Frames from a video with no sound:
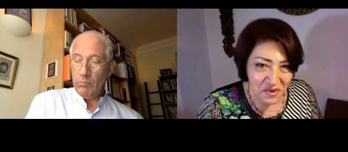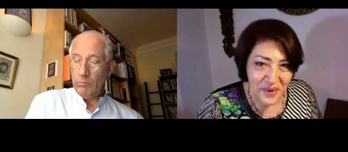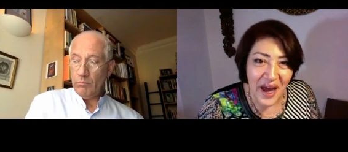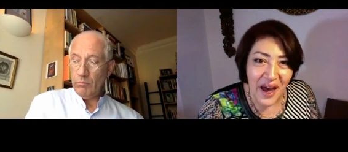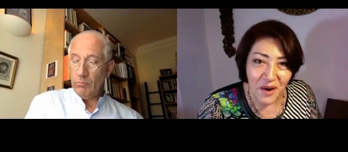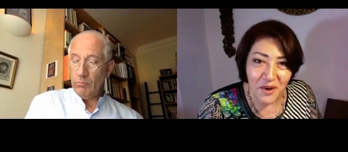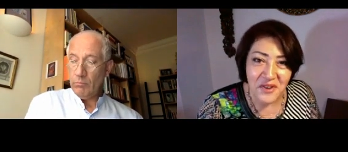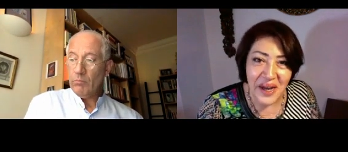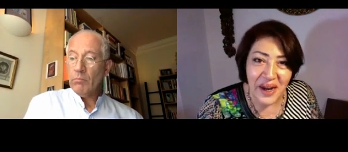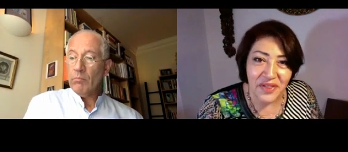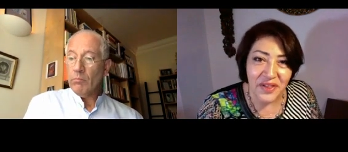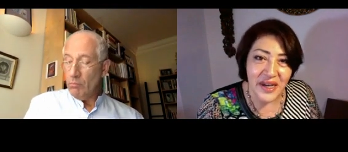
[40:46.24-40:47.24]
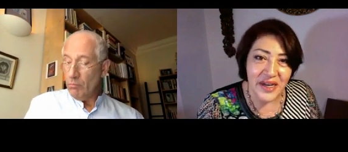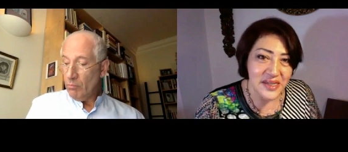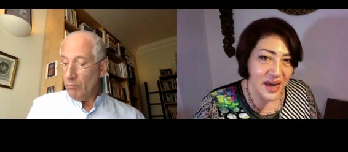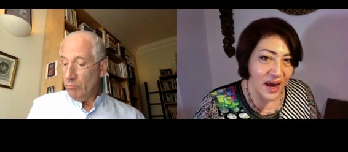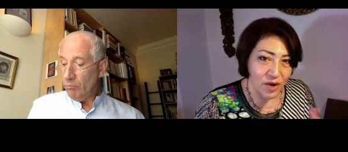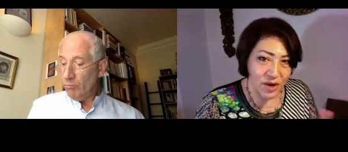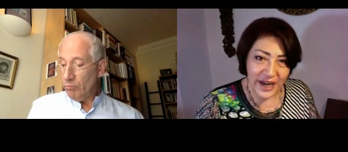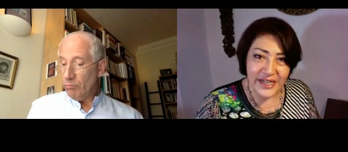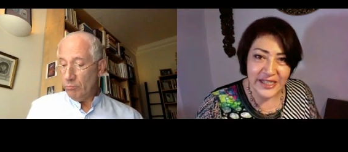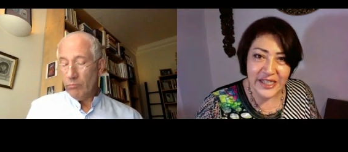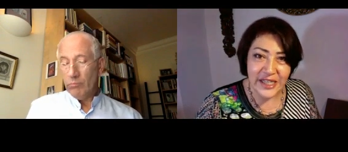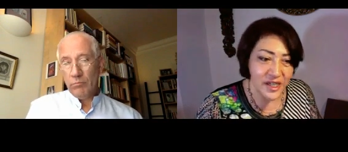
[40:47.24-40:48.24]
Speaker 1: to be out. And I think it's out
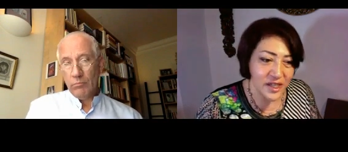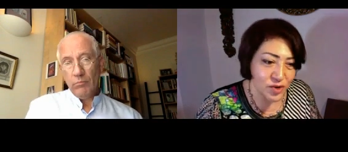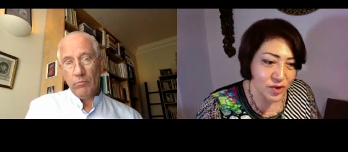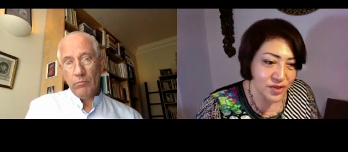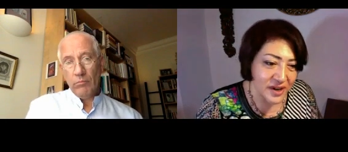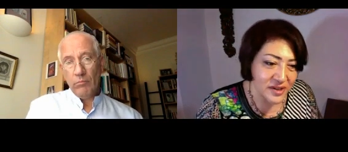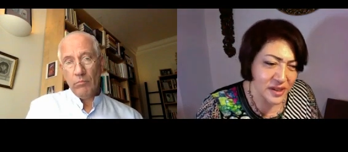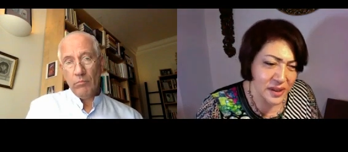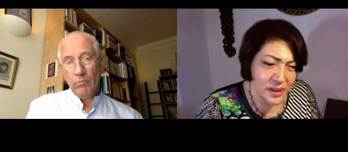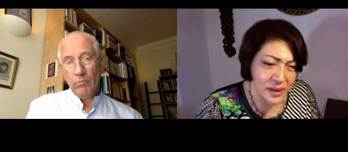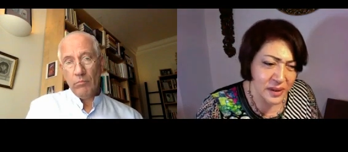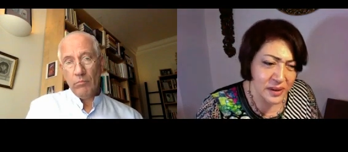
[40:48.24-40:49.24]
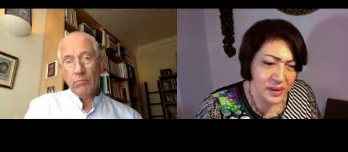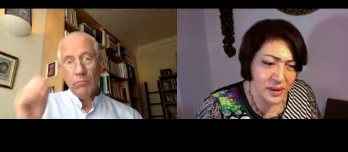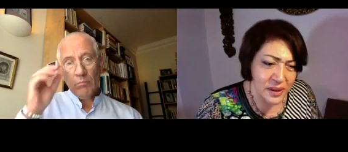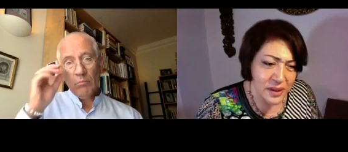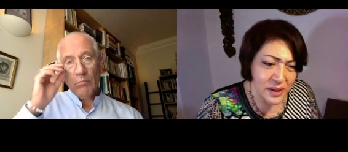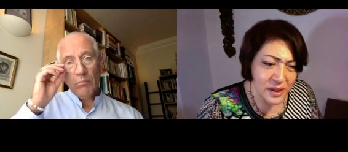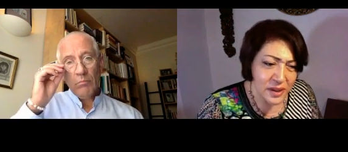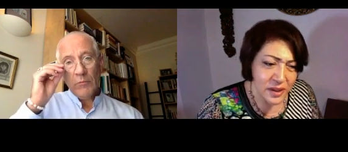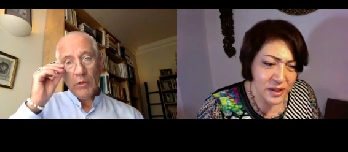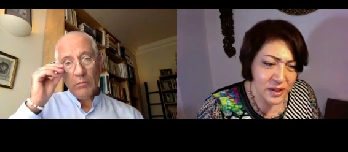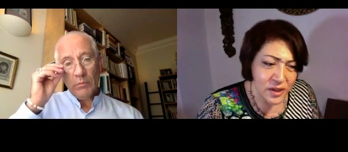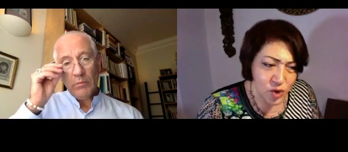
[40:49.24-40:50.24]
next year,
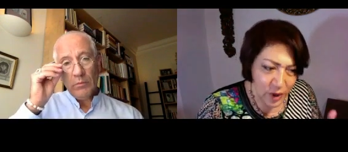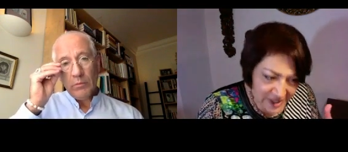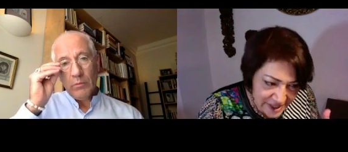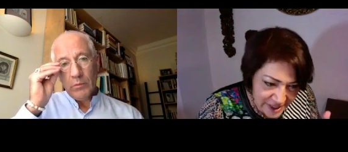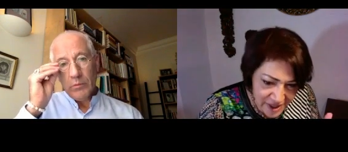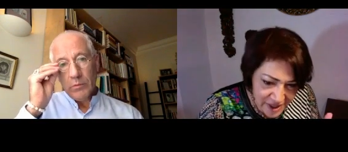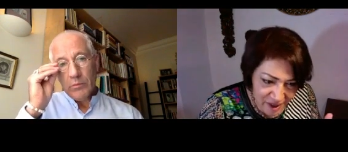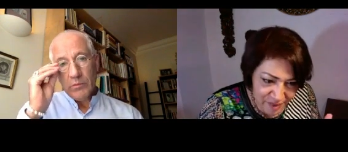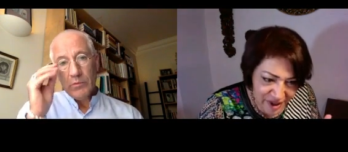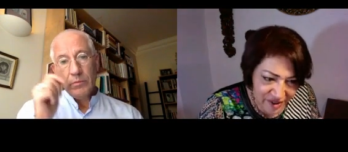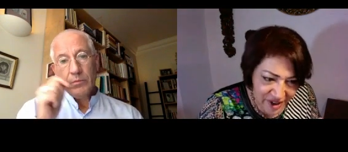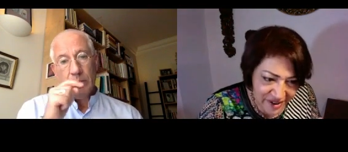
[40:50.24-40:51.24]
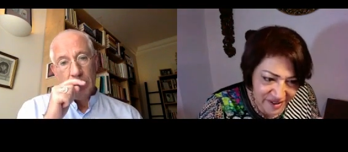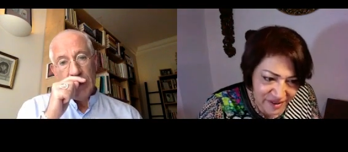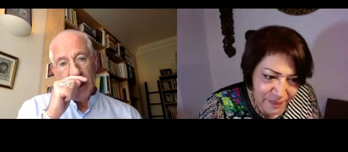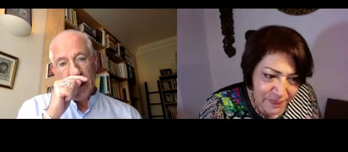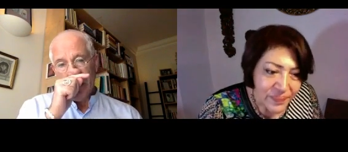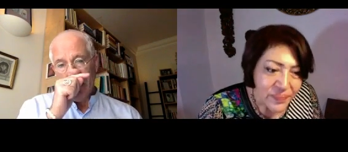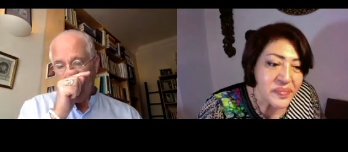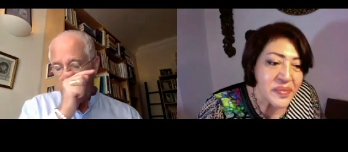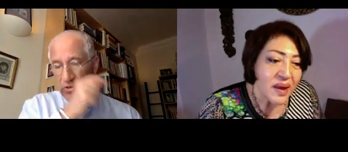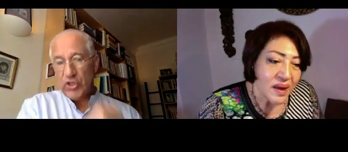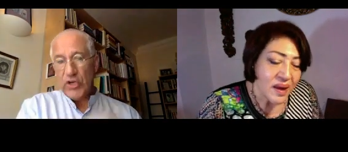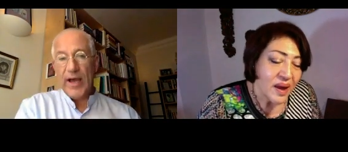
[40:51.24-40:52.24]
2020. Am I right? Yeah.
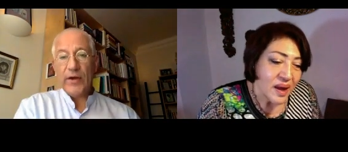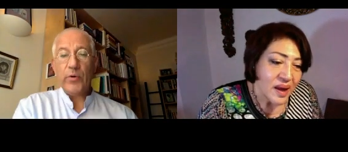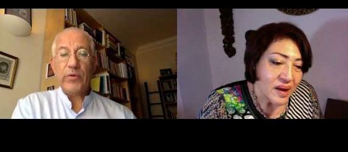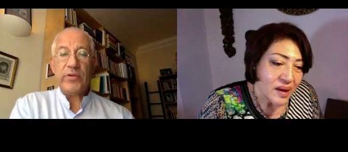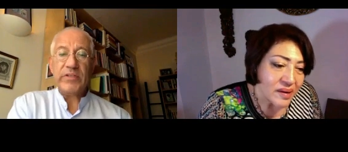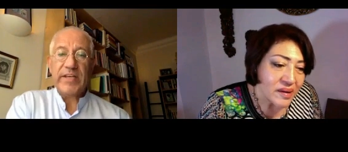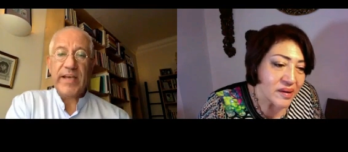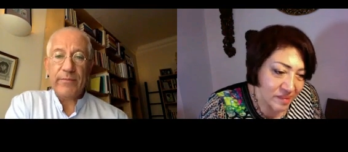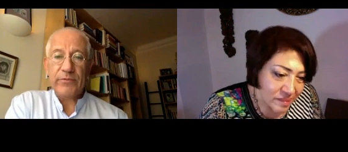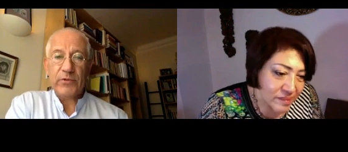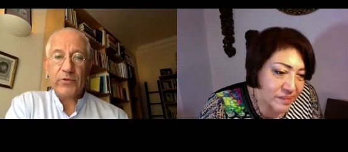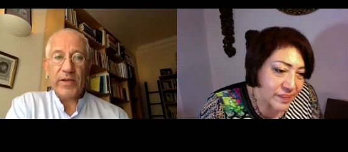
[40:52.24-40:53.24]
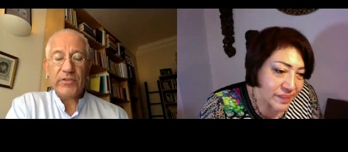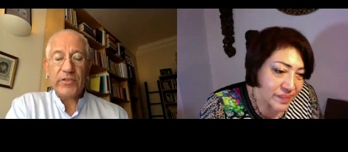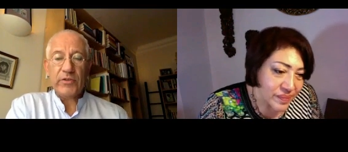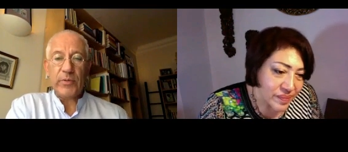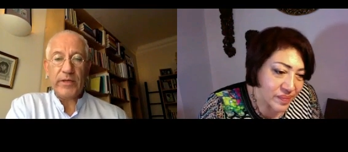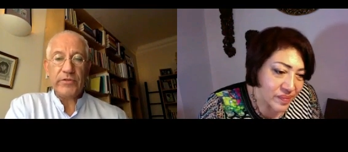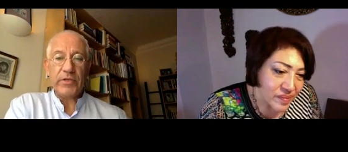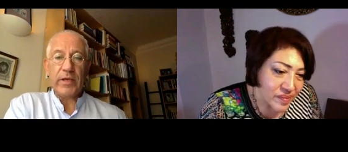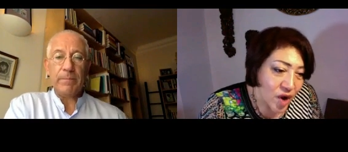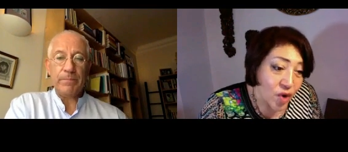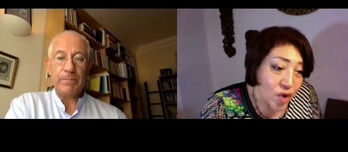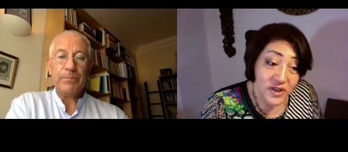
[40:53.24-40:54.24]
Speaker 2: January the 10th, 2020.
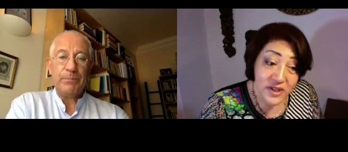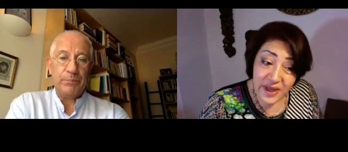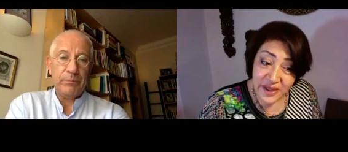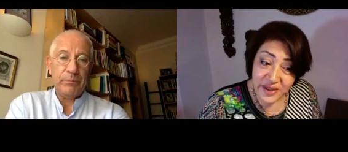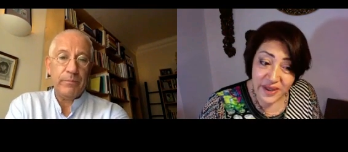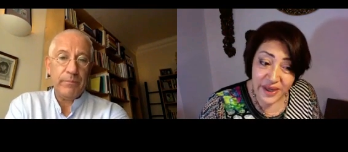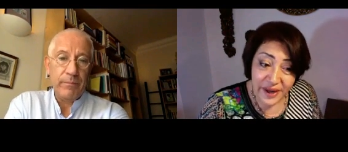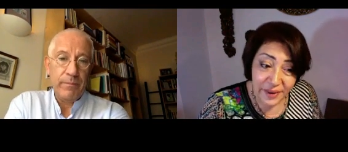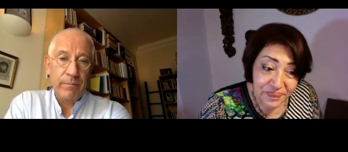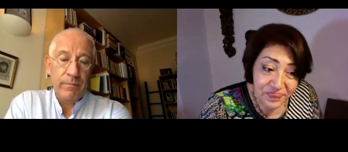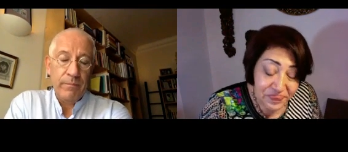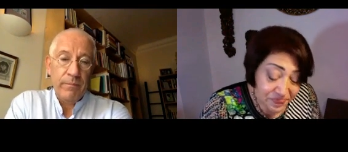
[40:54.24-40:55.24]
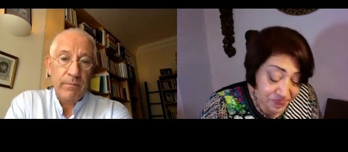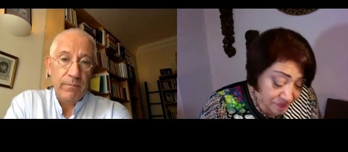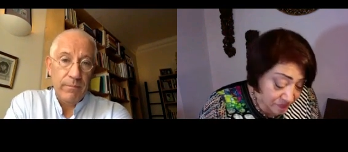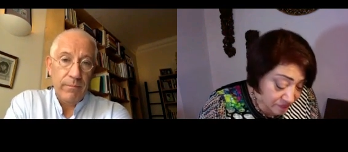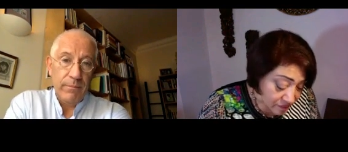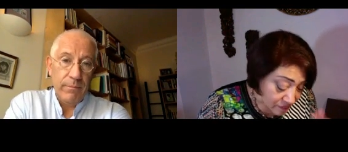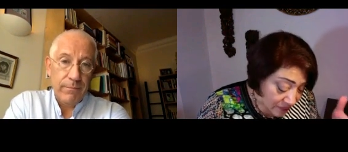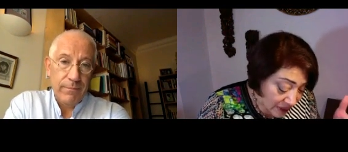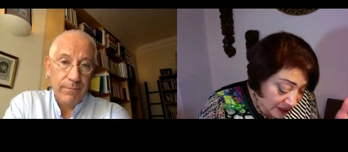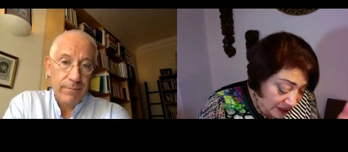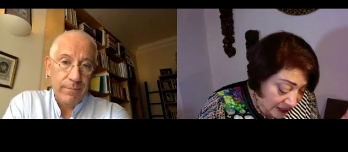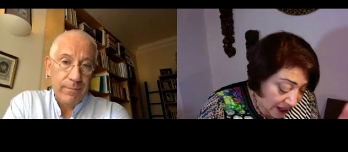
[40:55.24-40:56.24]
Speaker 1: Oh, fantastic. Mm.
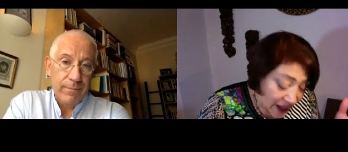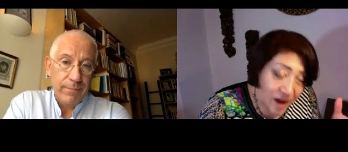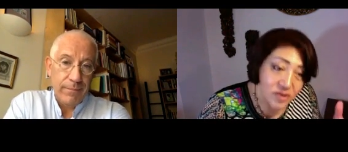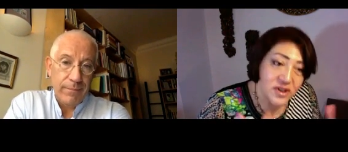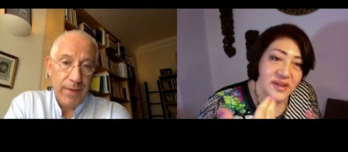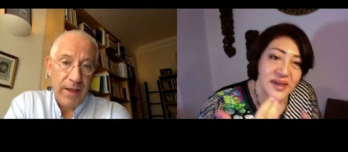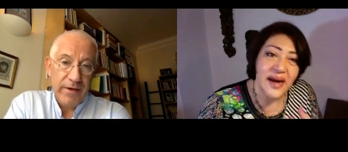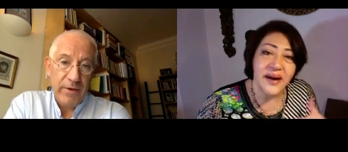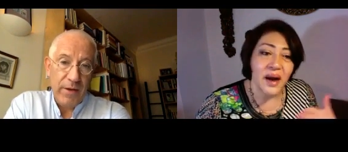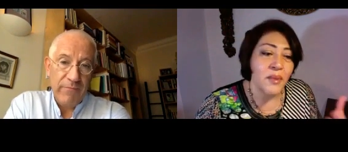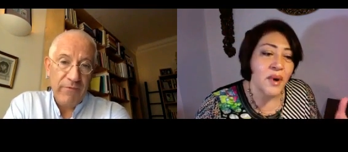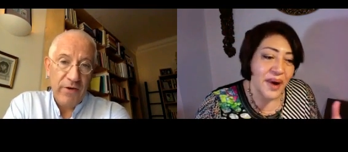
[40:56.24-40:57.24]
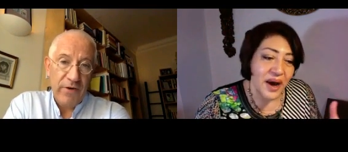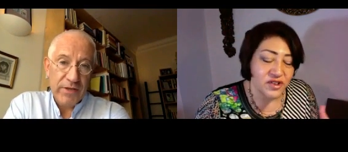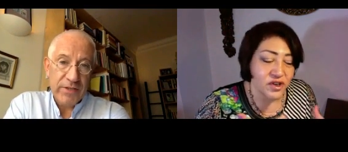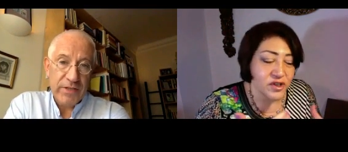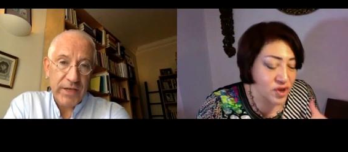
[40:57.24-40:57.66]
How did that come about? Because